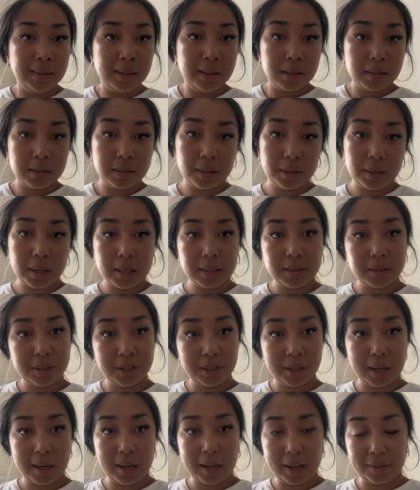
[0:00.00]
So
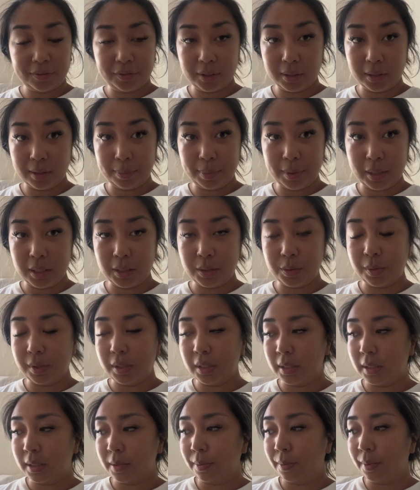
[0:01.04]
yesterday after the beach, we
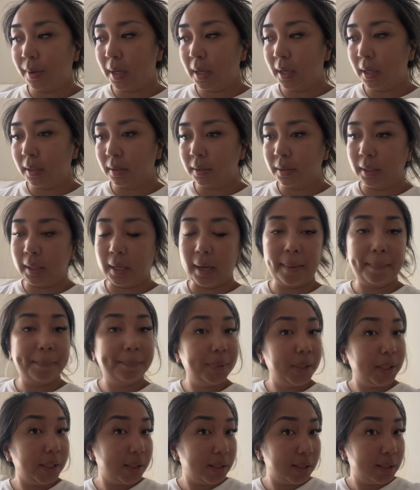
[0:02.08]
just went to get
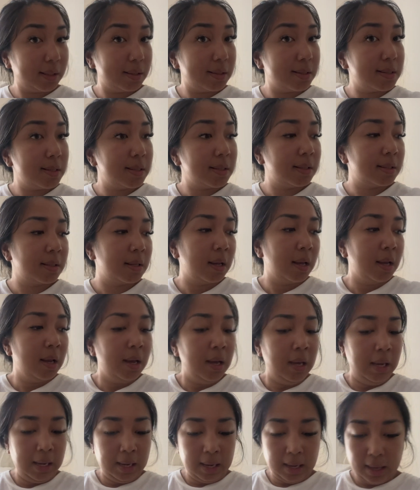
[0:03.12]
burgers
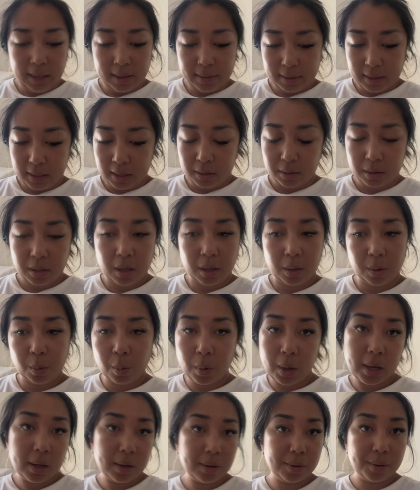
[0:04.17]
and then
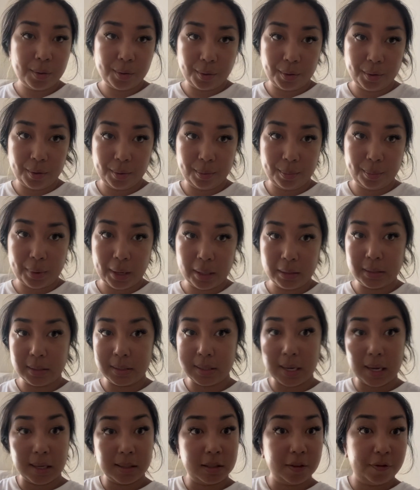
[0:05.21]
went home. I
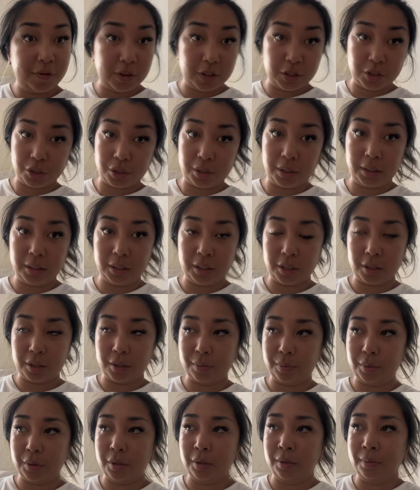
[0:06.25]
decided to finish cleaning her
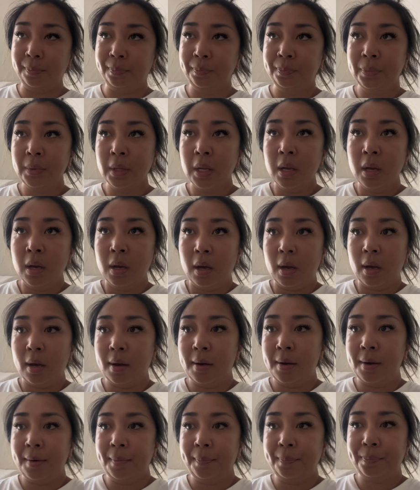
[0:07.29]
room,
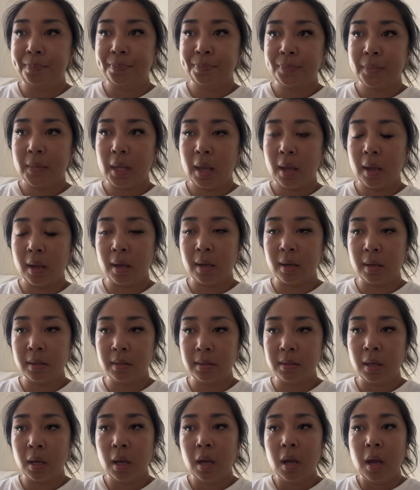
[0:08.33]

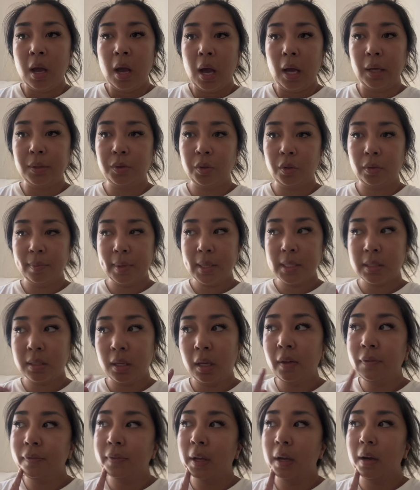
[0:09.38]
and I told
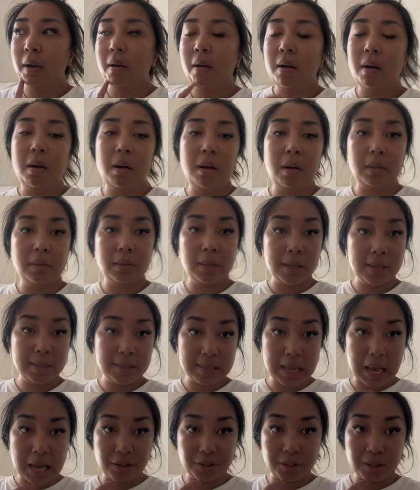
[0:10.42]
myself that on
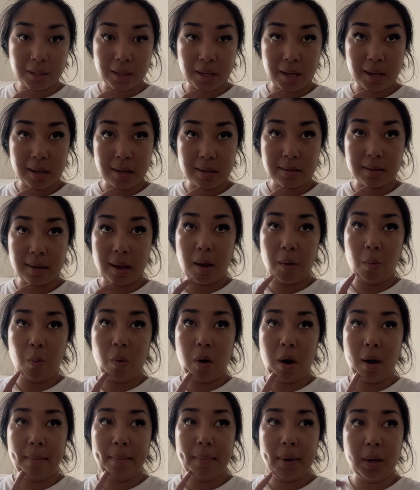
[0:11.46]
Saturdays I
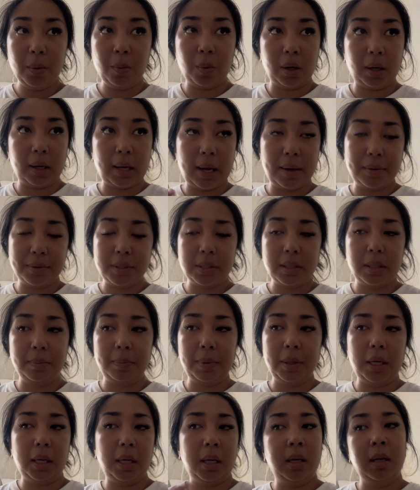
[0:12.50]
want my workouts to
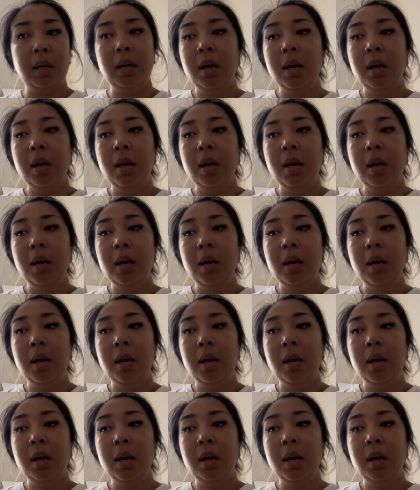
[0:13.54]
be